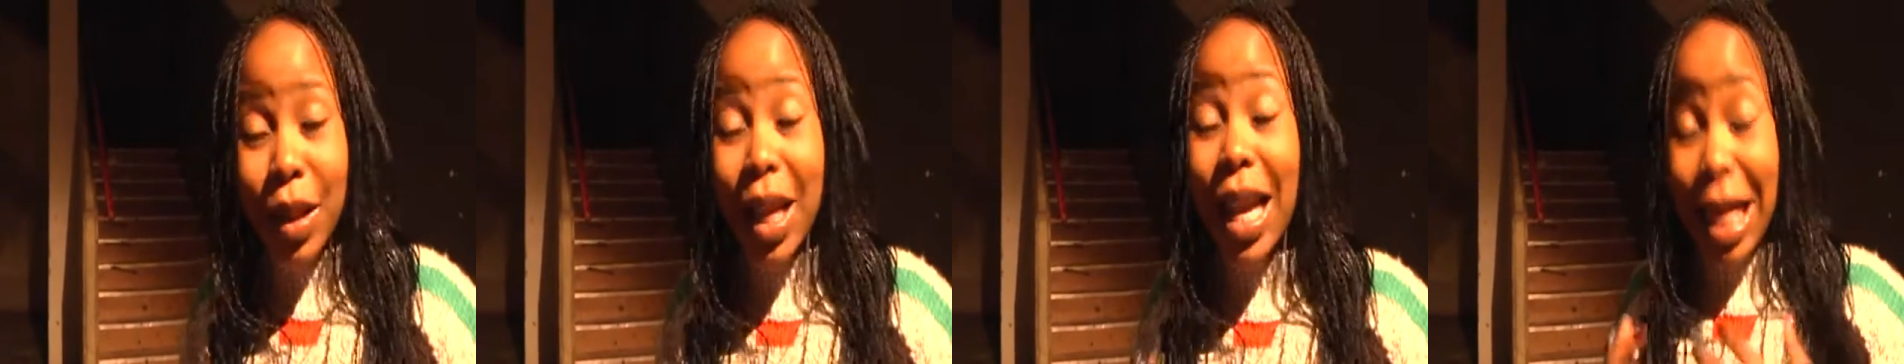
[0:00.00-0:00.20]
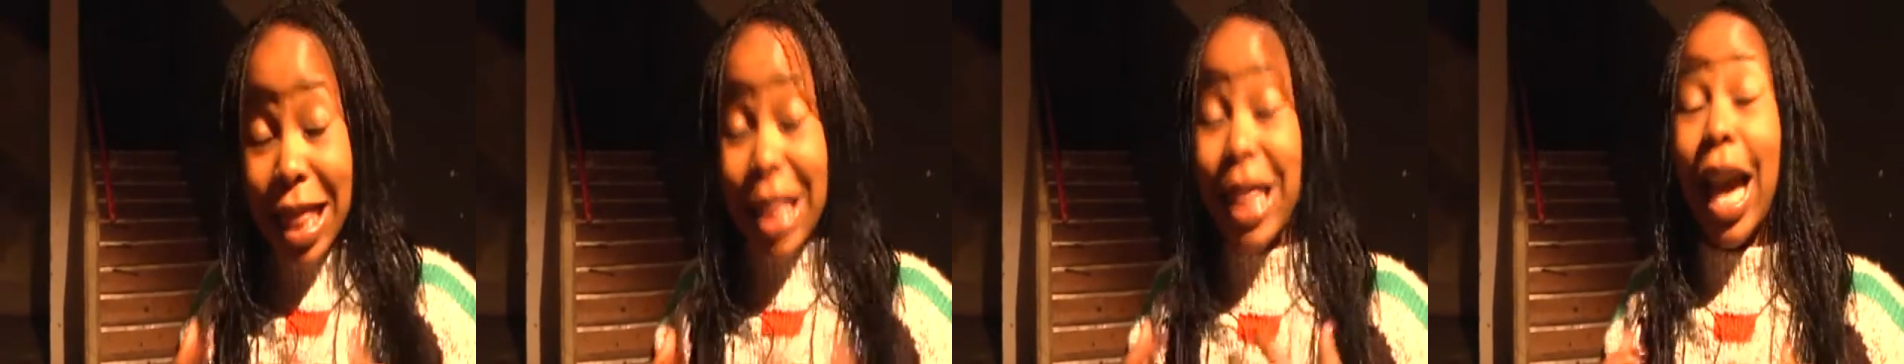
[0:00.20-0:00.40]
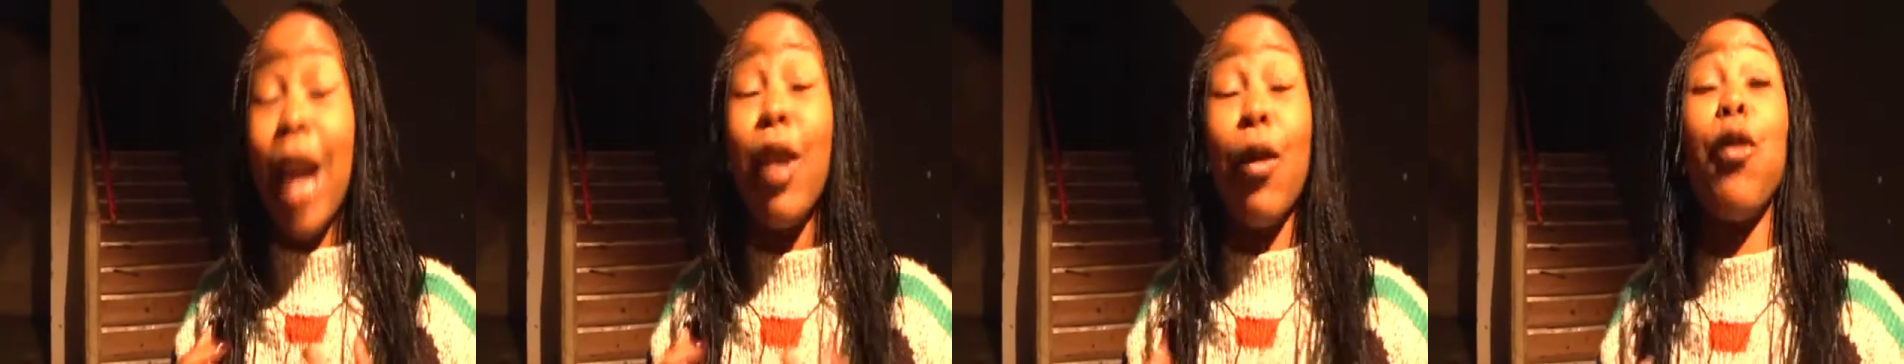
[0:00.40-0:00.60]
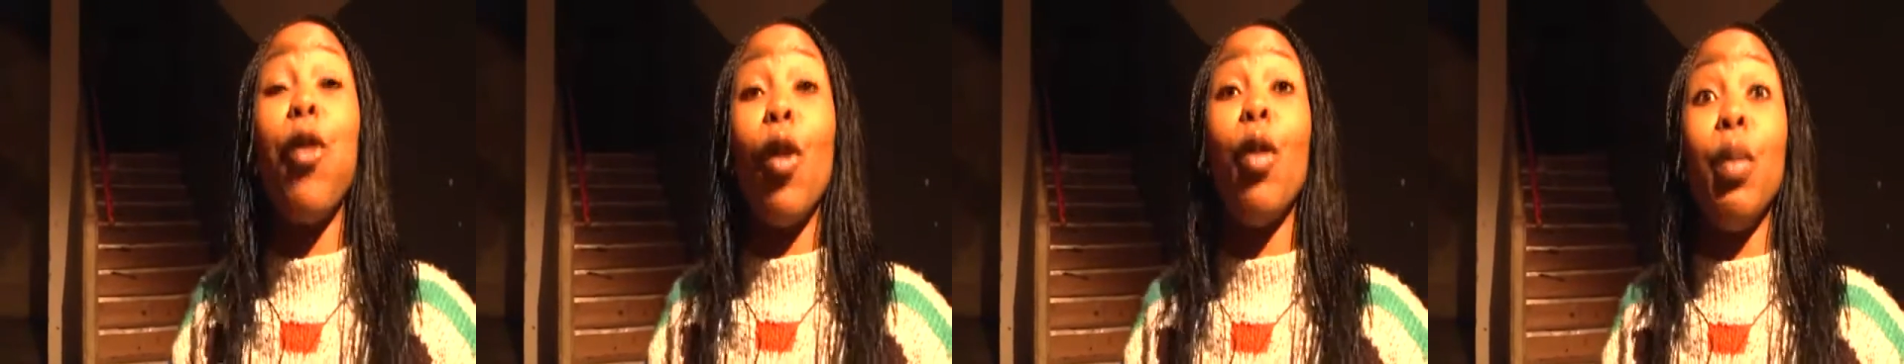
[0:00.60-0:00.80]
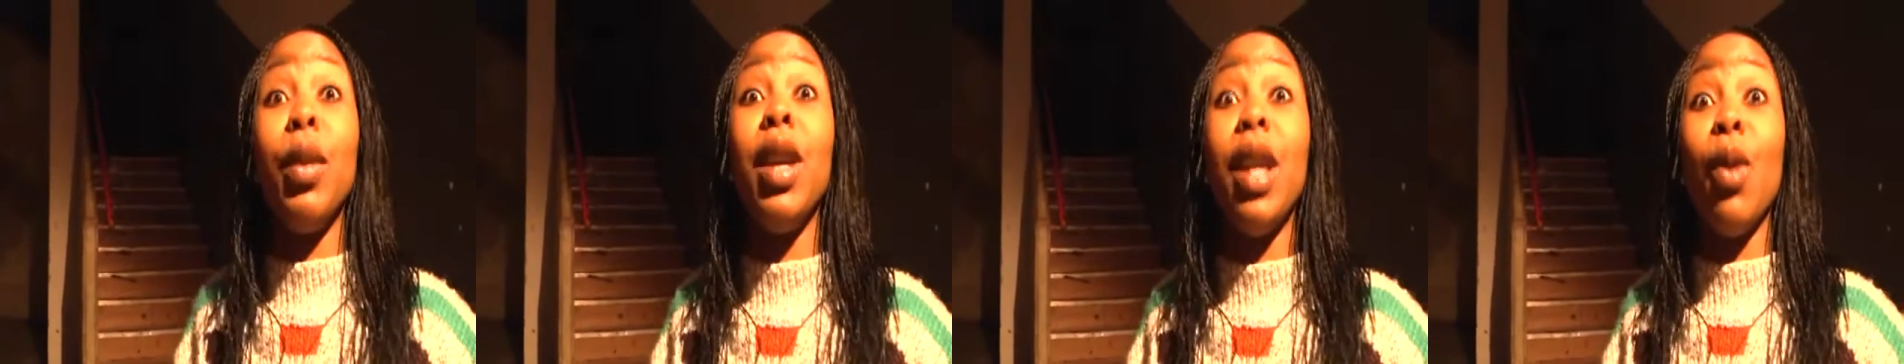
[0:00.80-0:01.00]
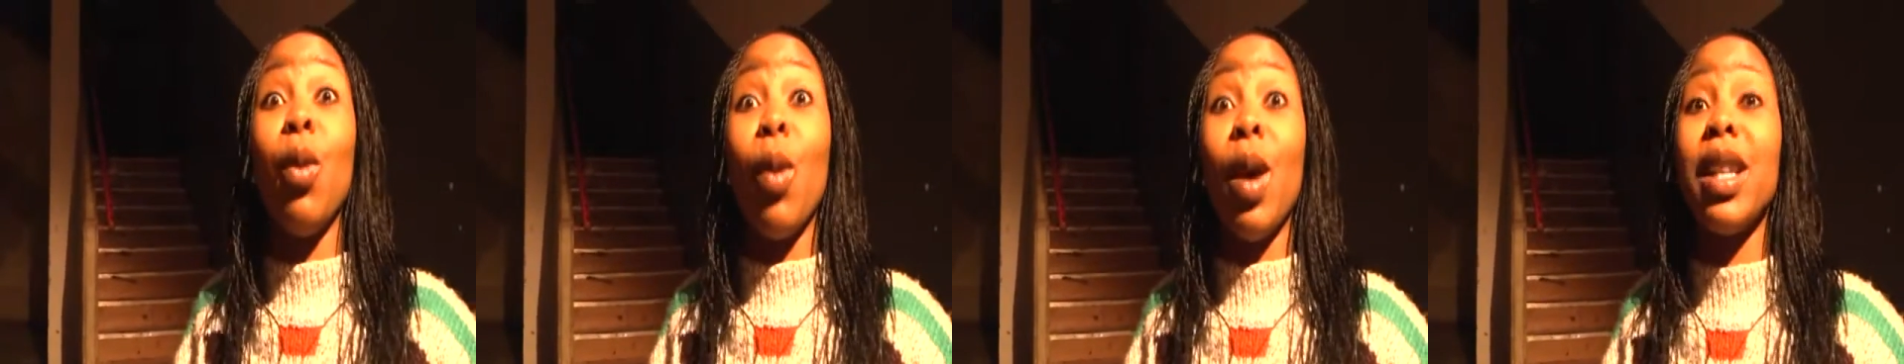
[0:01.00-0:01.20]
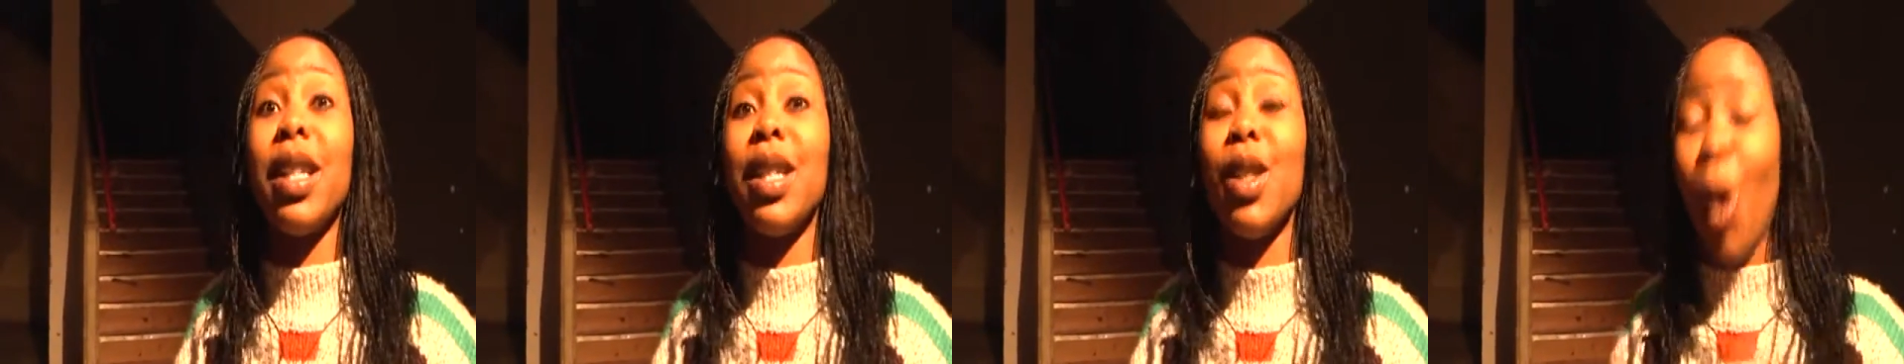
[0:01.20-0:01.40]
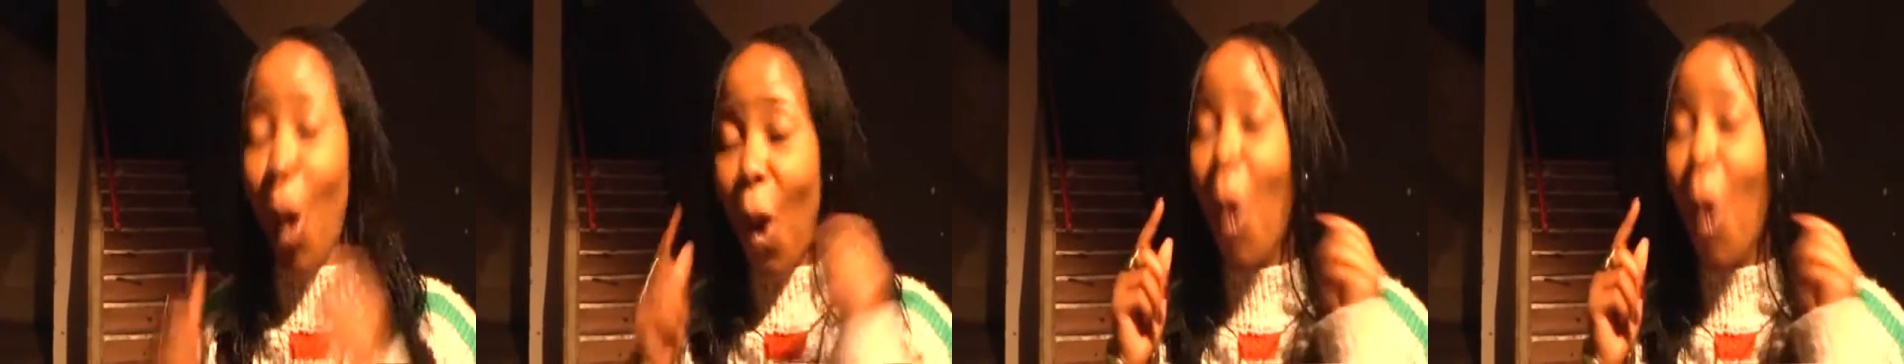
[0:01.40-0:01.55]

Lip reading: saying? That for me was,